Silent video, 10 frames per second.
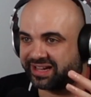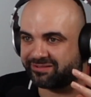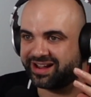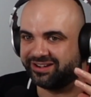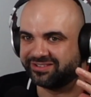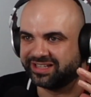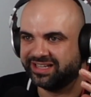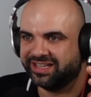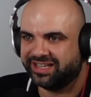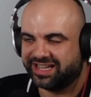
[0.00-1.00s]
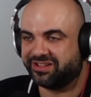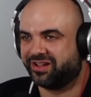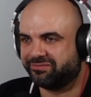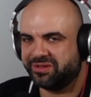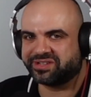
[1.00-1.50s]
crowd, you don't
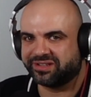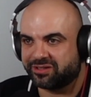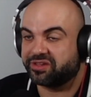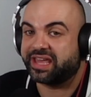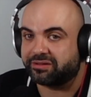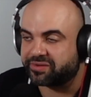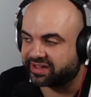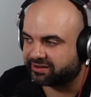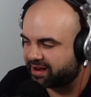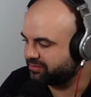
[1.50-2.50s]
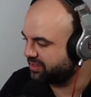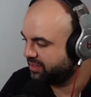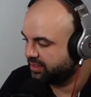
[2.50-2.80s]
have music knowledge, you can't read the crowd.